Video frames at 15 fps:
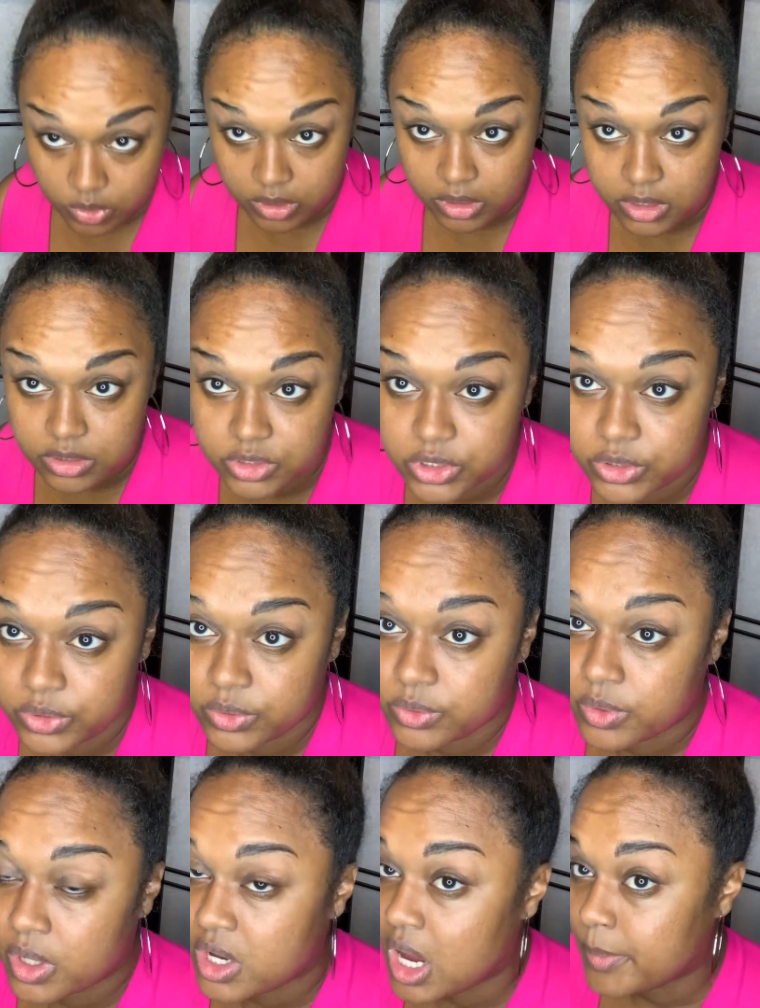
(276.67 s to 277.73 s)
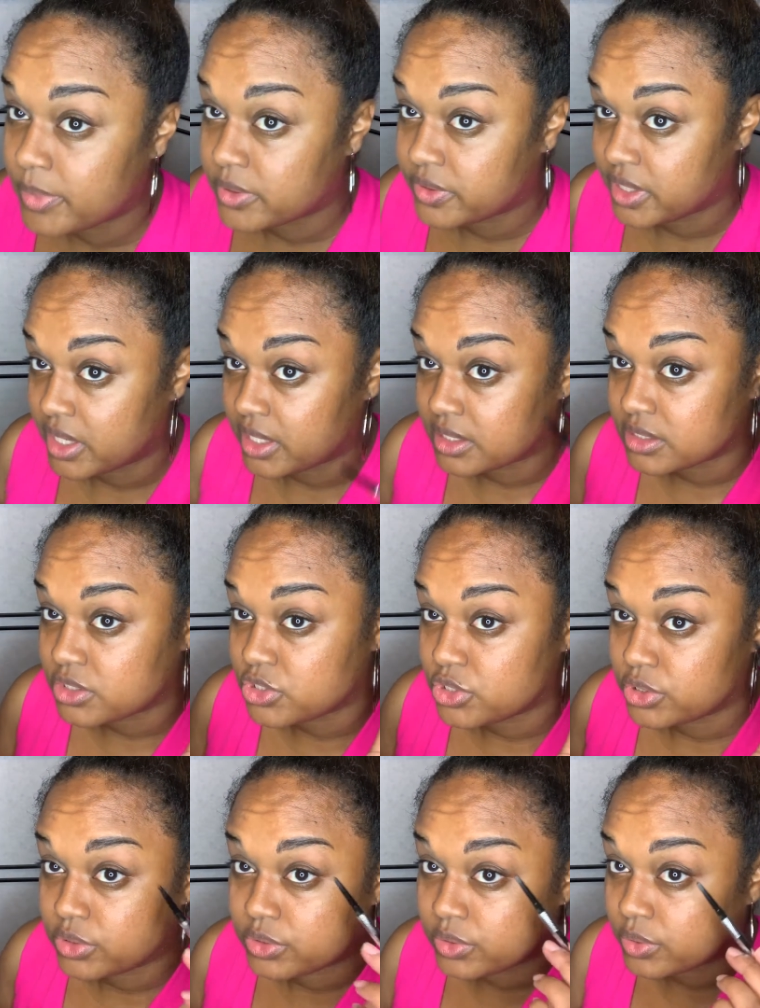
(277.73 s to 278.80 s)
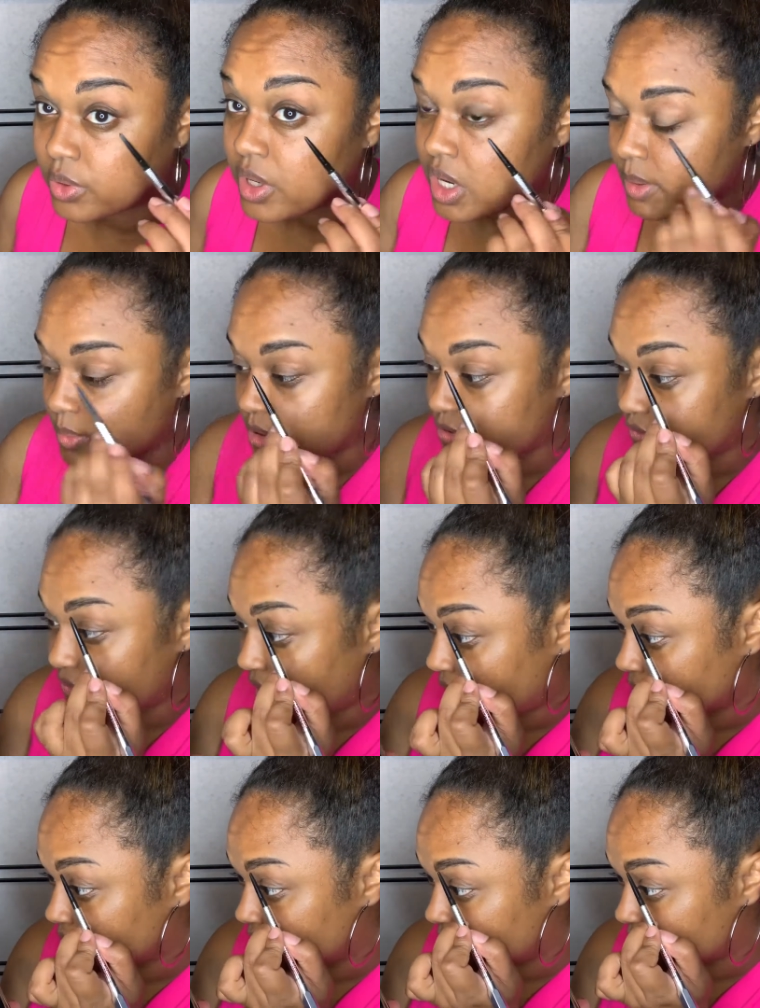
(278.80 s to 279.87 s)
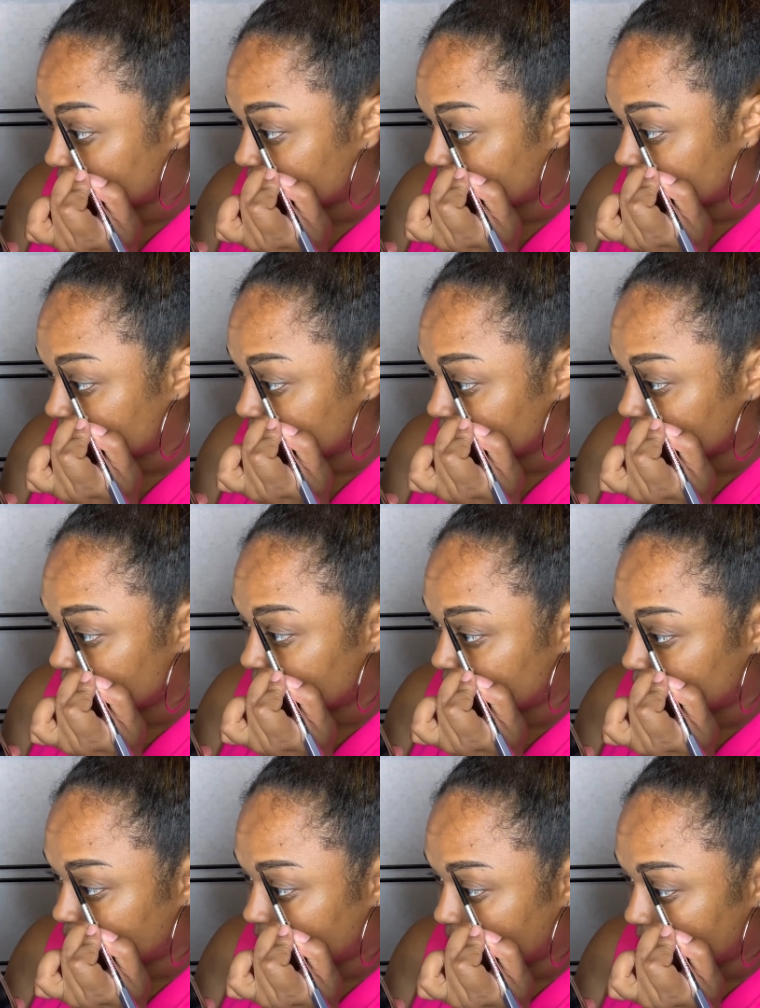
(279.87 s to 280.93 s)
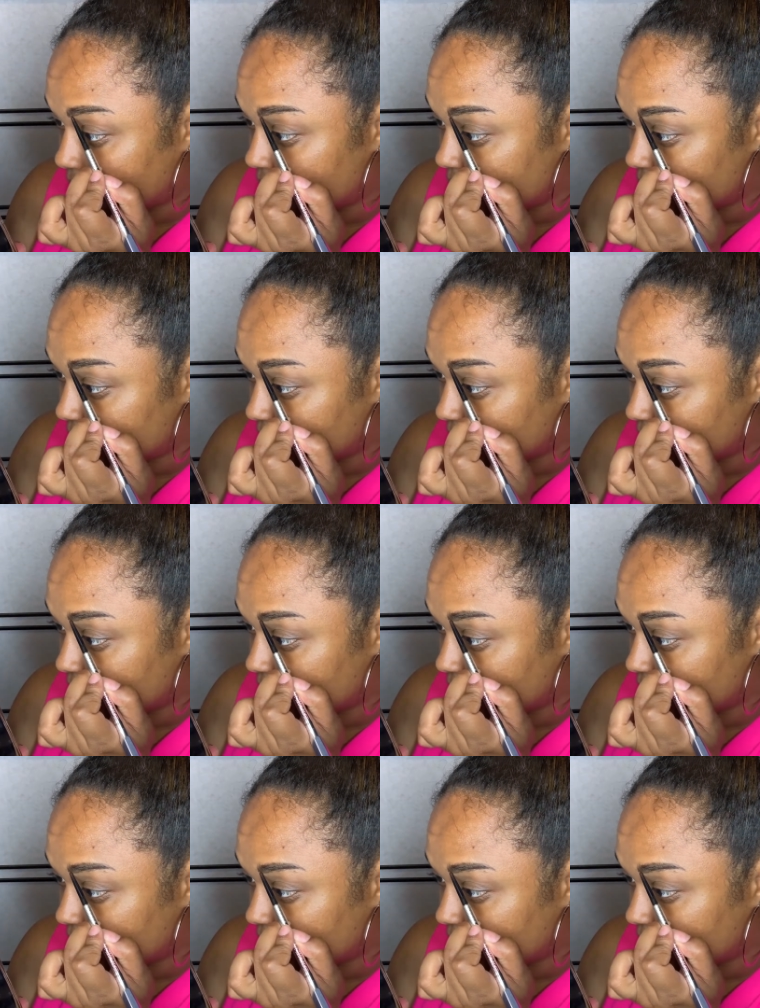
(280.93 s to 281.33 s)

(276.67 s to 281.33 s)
gonna do a couple things to perfect our brow.